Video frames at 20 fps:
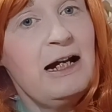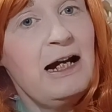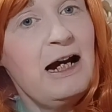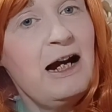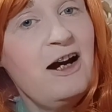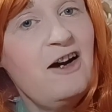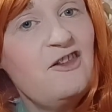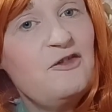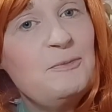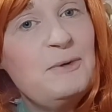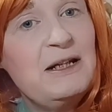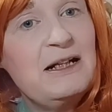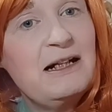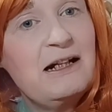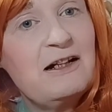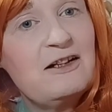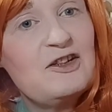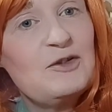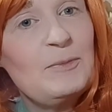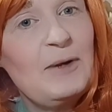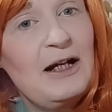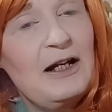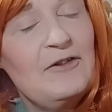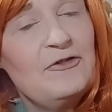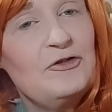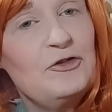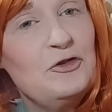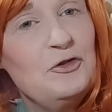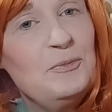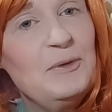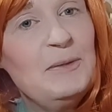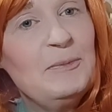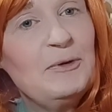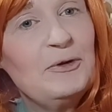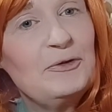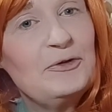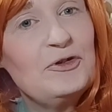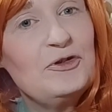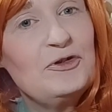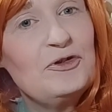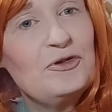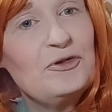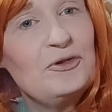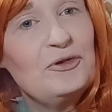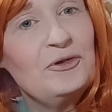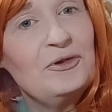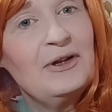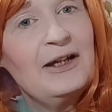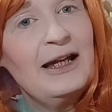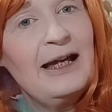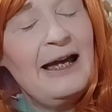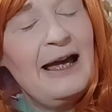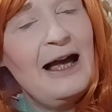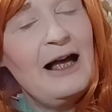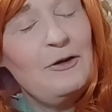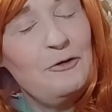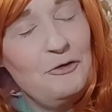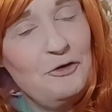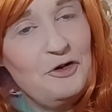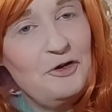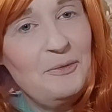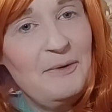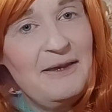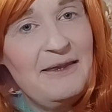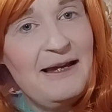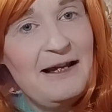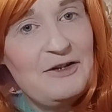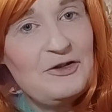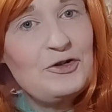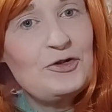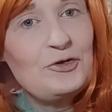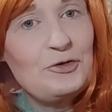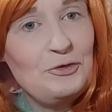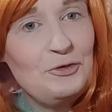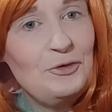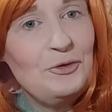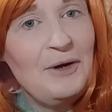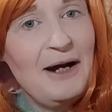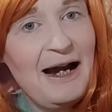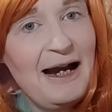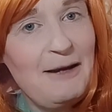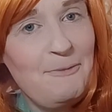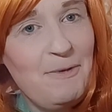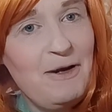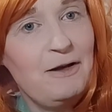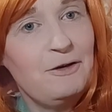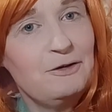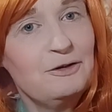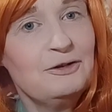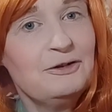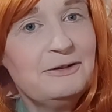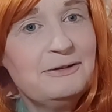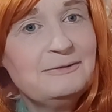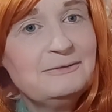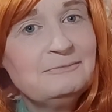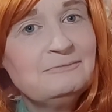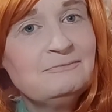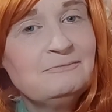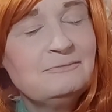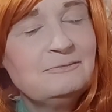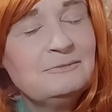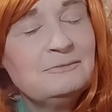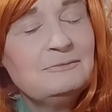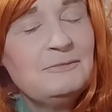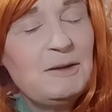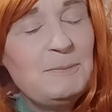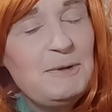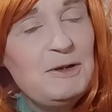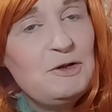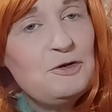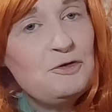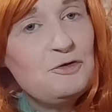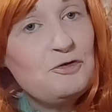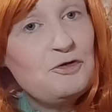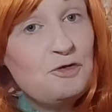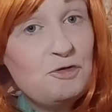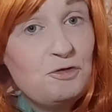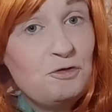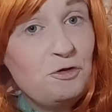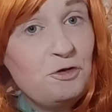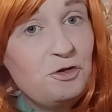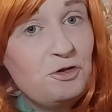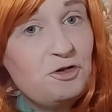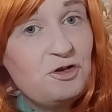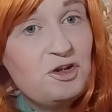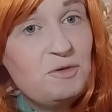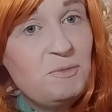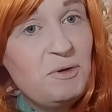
I have been asked by a few people to do a look with this, so I will maybe do two looks.